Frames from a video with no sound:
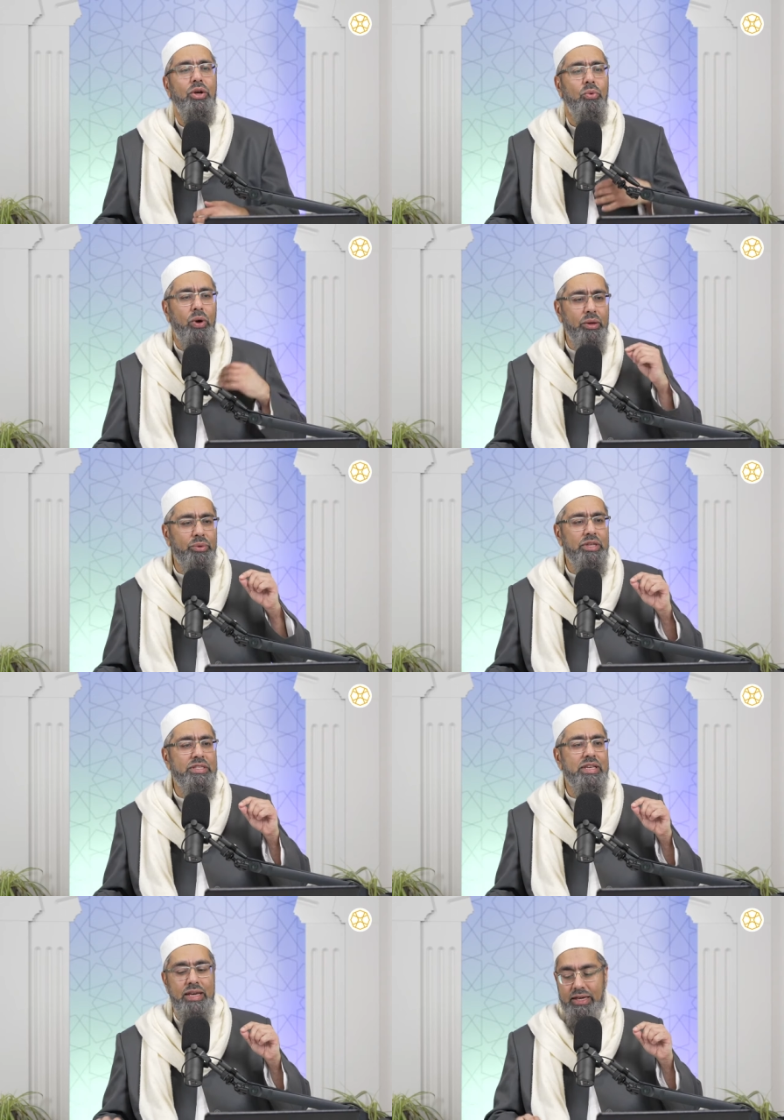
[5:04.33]
Why would he
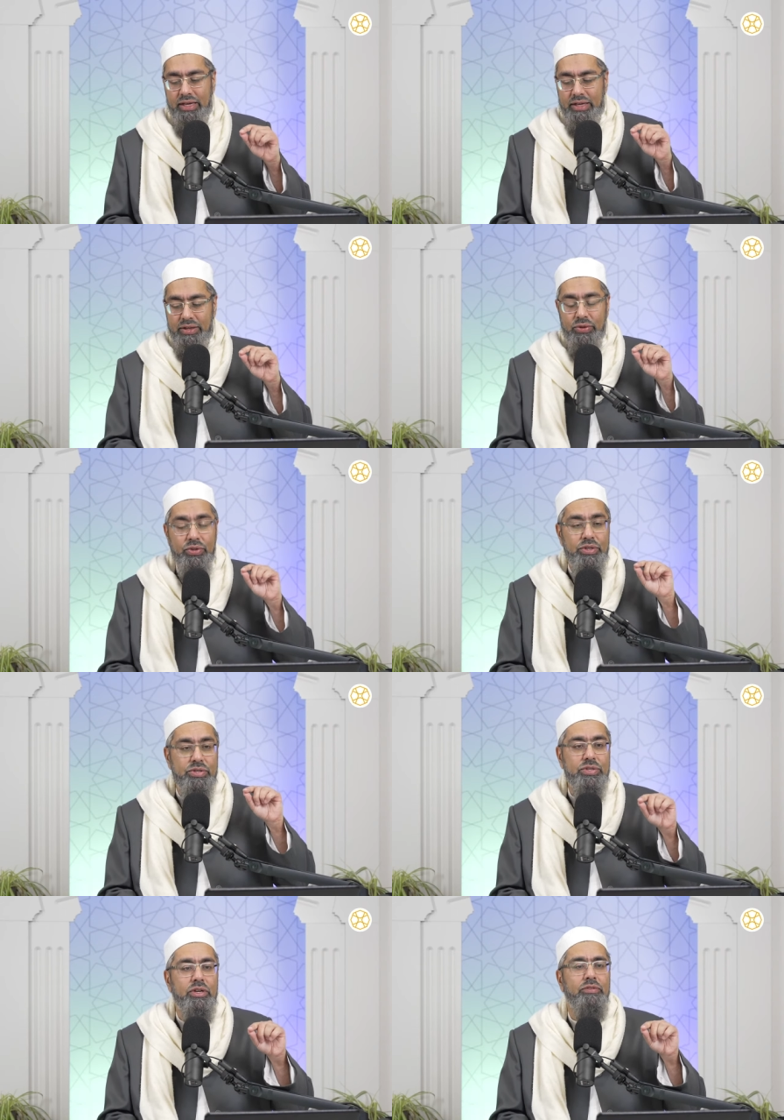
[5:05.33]
say, the
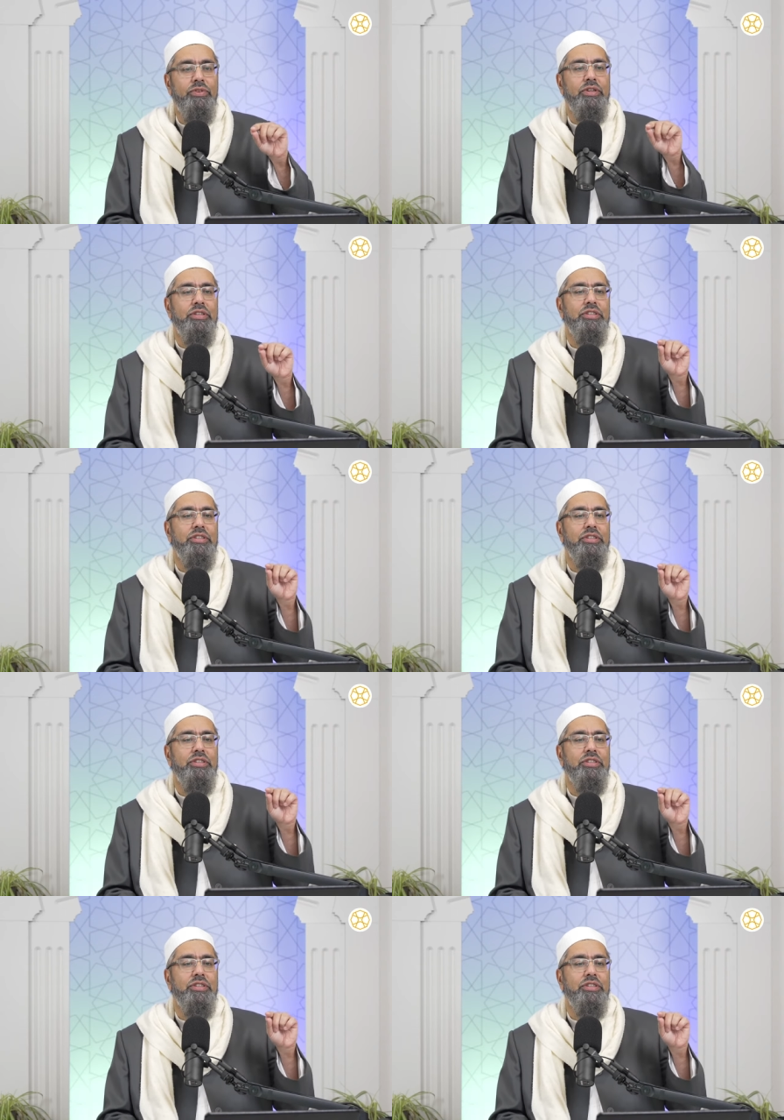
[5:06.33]
servant